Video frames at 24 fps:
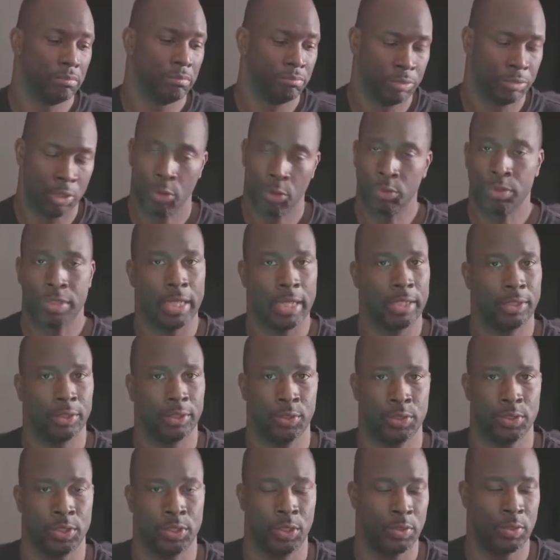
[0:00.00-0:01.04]
don't take
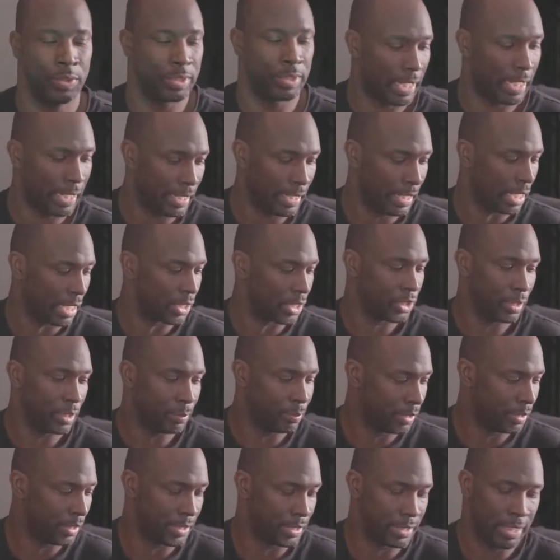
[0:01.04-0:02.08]
those lows and i, hate, I should have
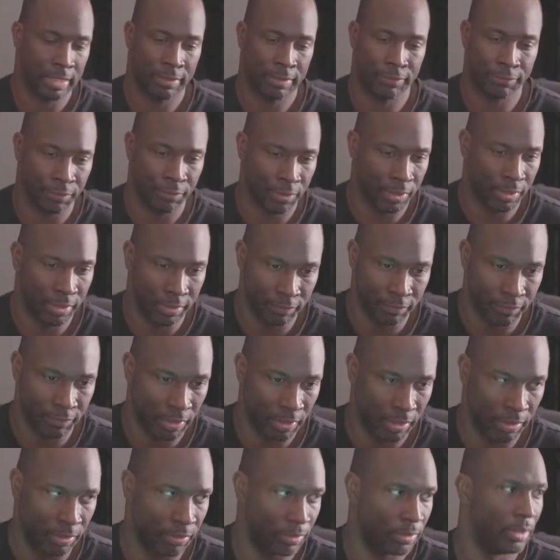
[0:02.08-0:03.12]
put this at the front of the
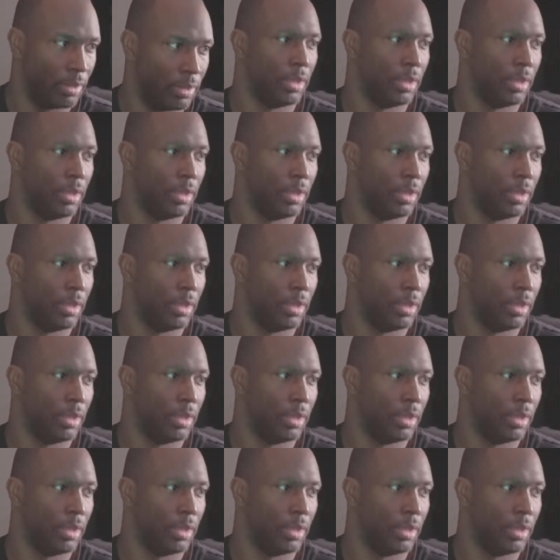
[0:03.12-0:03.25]
video